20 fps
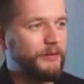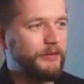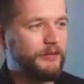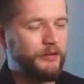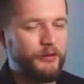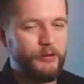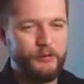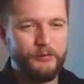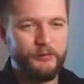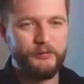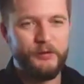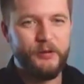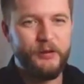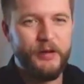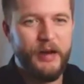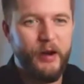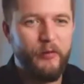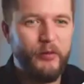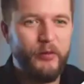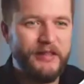So
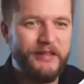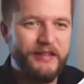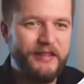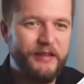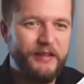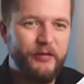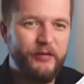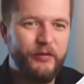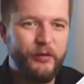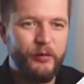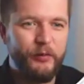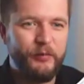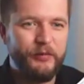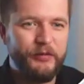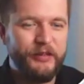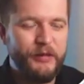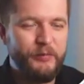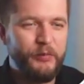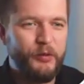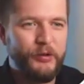everything from
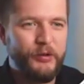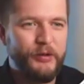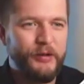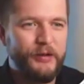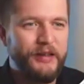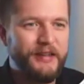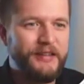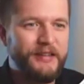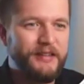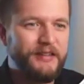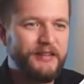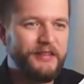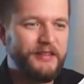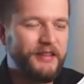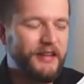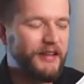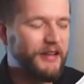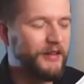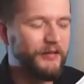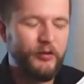Trimble Connect,
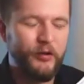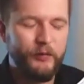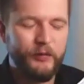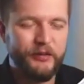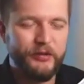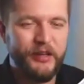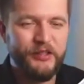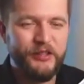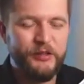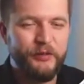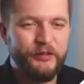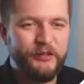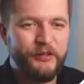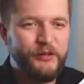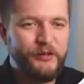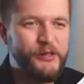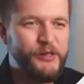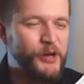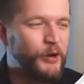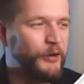from SketchUp
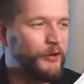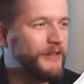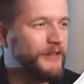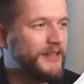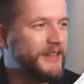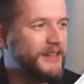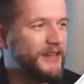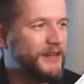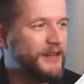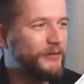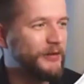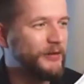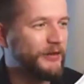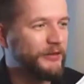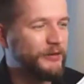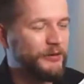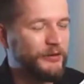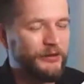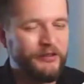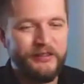Studio was
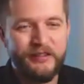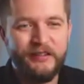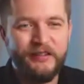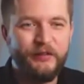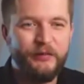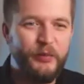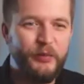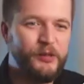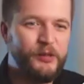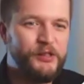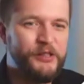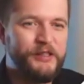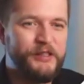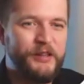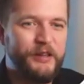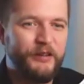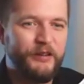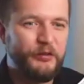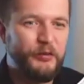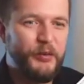used in this project
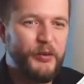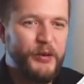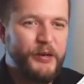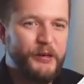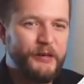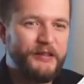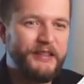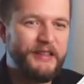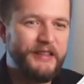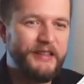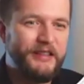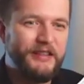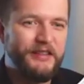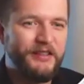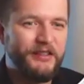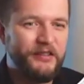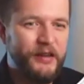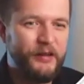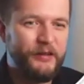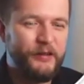as well,
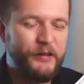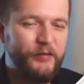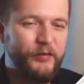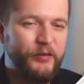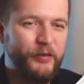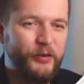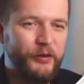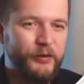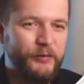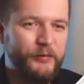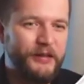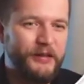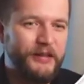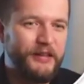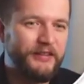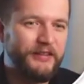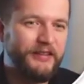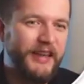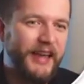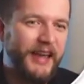starting from
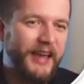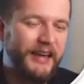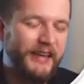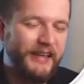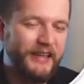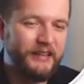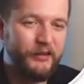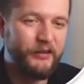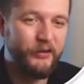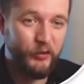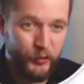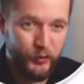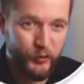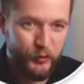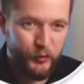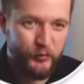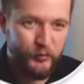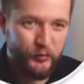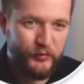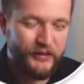scanning the
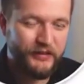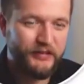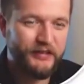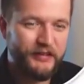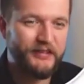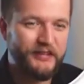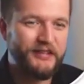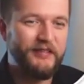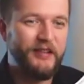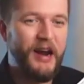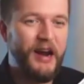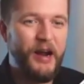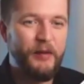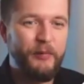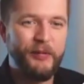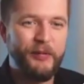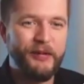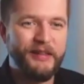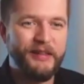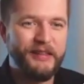room with the
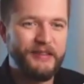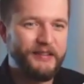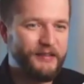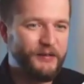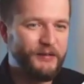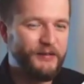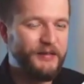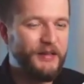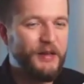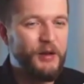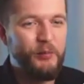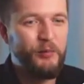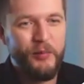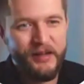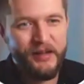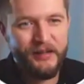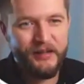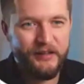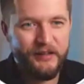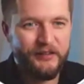iPad,
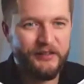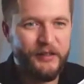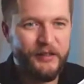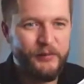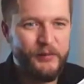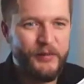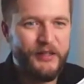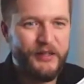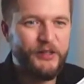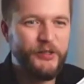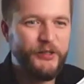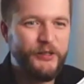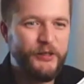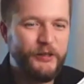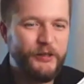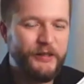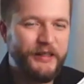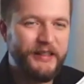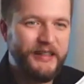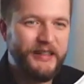making some
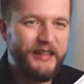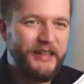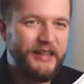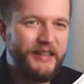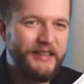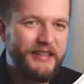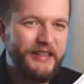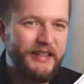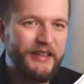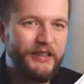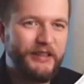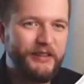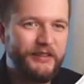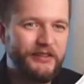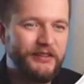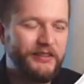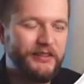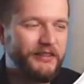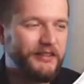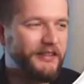initial
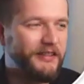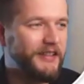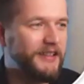ideas,